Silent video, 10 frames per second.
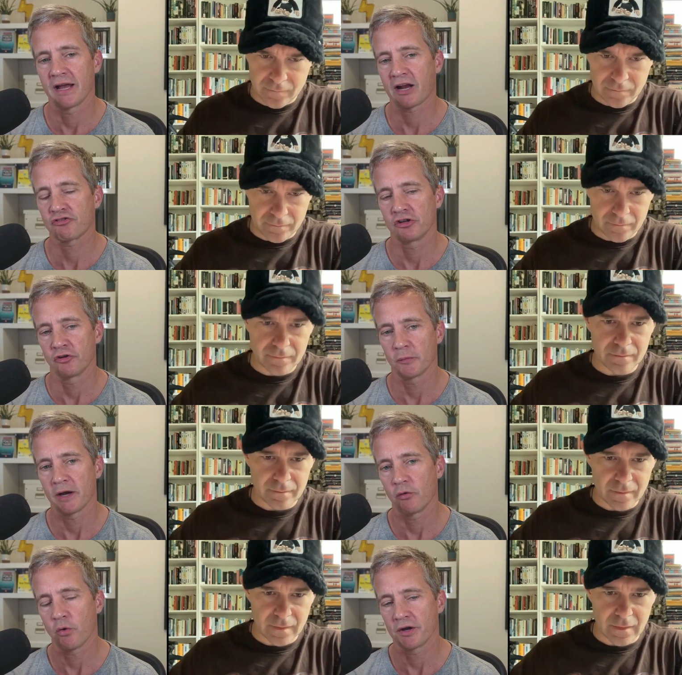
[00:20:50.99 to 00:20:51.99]
Speaker 1: actually on
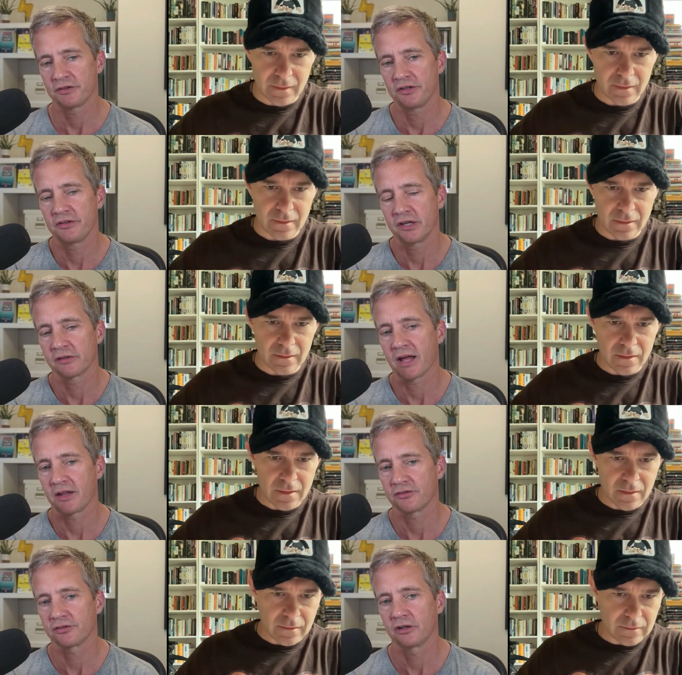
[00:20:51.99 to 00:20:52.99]
about? Why does he think
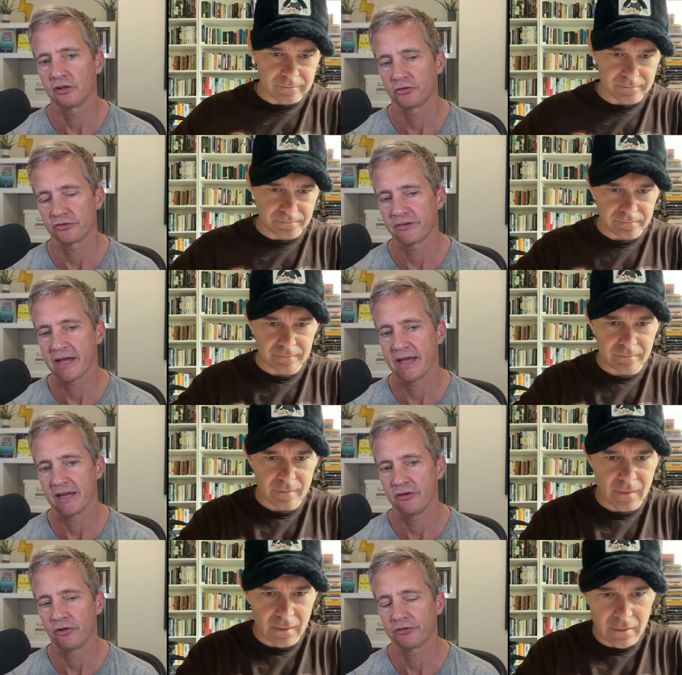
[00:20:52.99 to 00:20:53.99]
that's a lot of
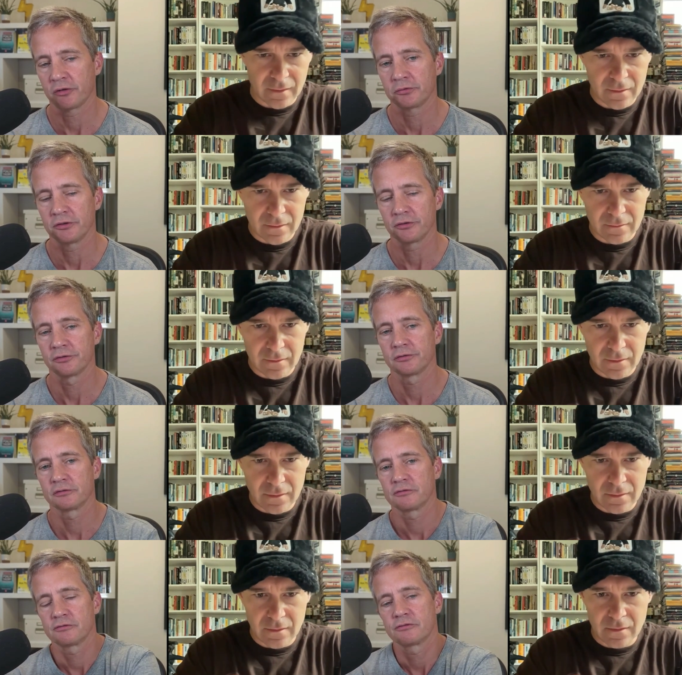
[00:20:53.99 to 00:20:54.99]
air, not substance?
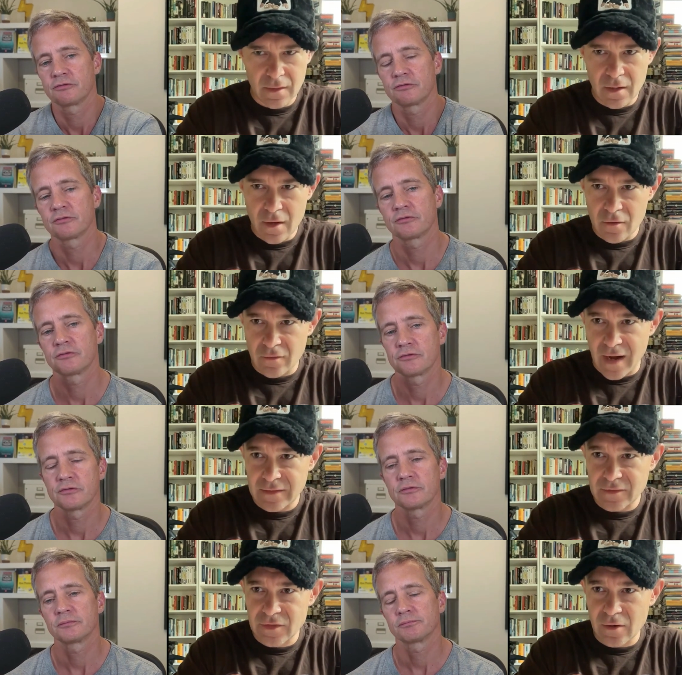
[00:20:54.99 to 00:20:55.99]

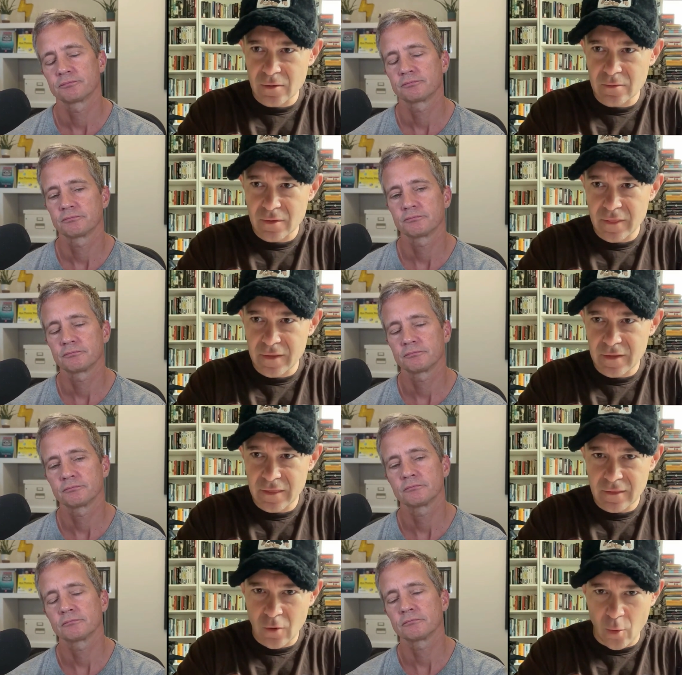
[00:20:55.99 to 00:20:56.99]
Speaker 2: Right. So the
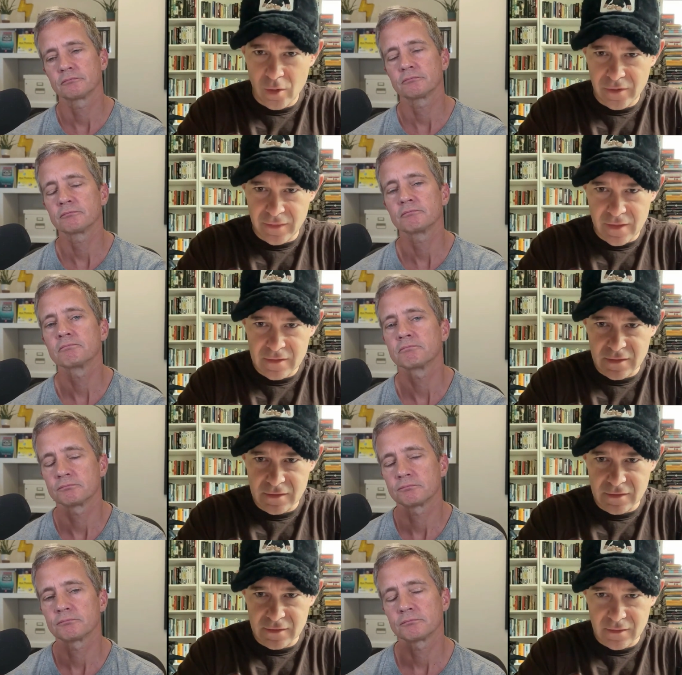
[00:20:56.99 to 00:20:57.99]
core
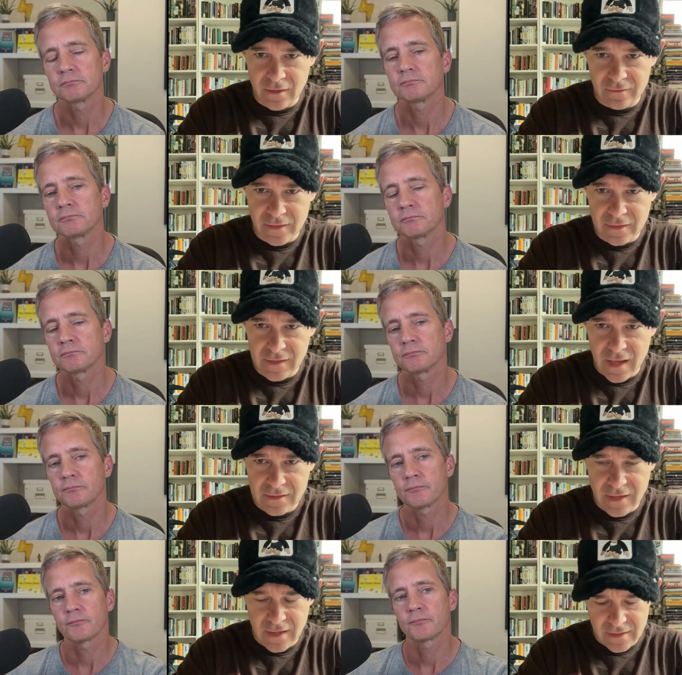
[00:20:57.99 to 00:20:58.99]
thesis of this
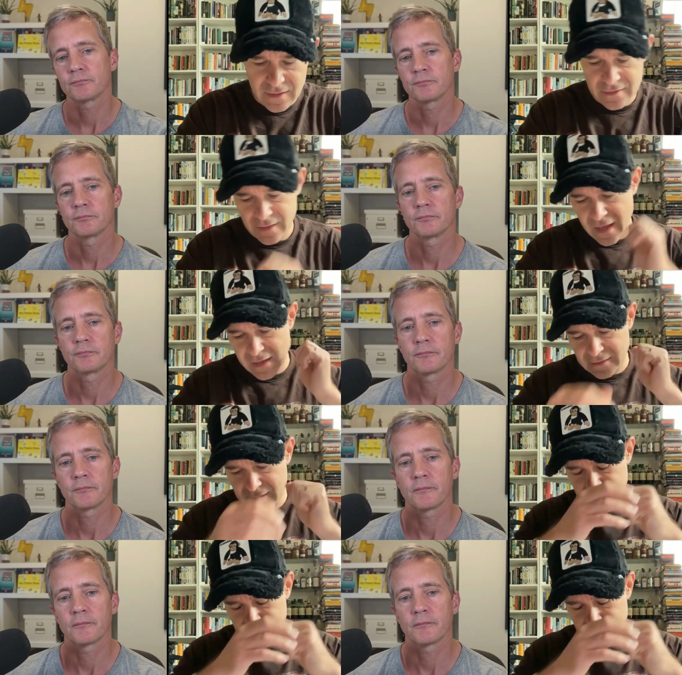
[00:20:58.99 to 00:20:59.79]
essay is that